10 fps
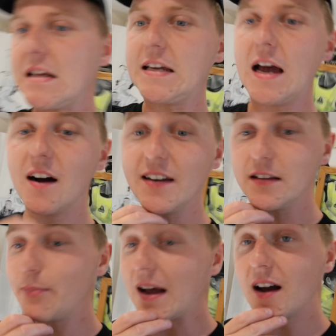yeah, I
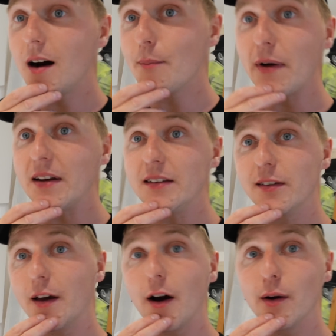need to pack up, I need
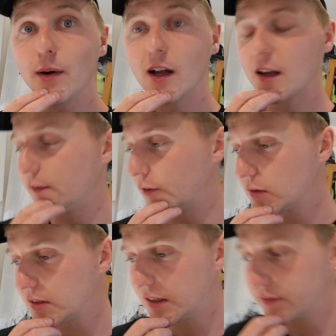to go. Like, I've
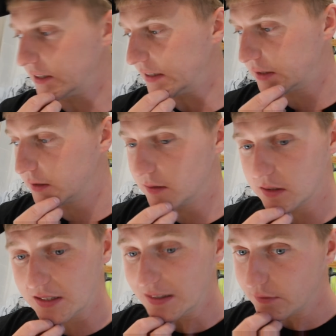got stuff I need to do
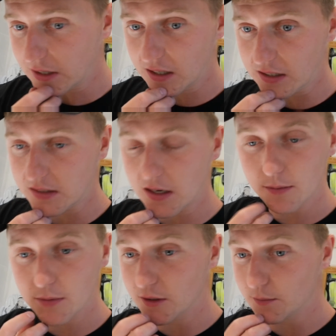this evening, I need to
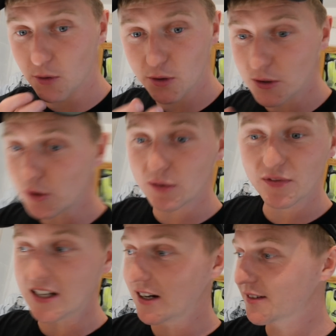upload more
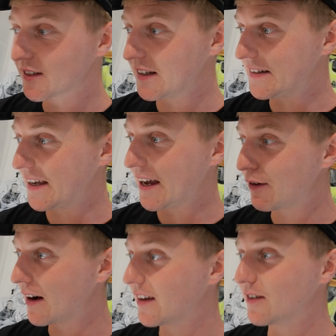YouTube videos, I need to get
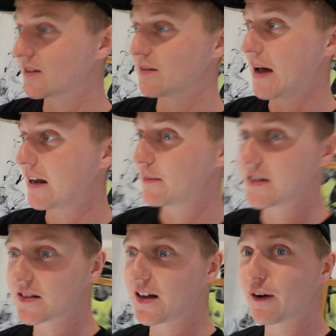cracking on some
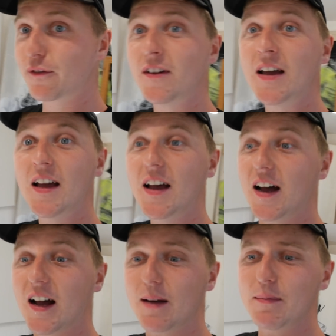admin stuff.
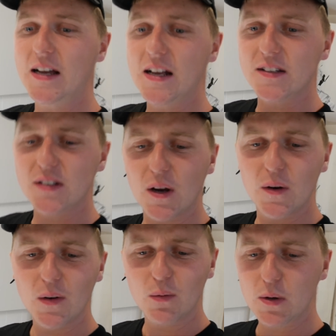
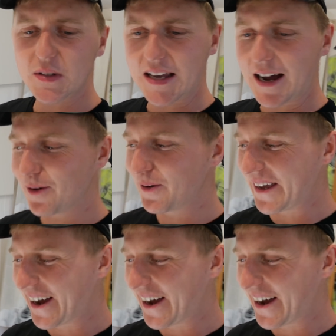So we'll see how we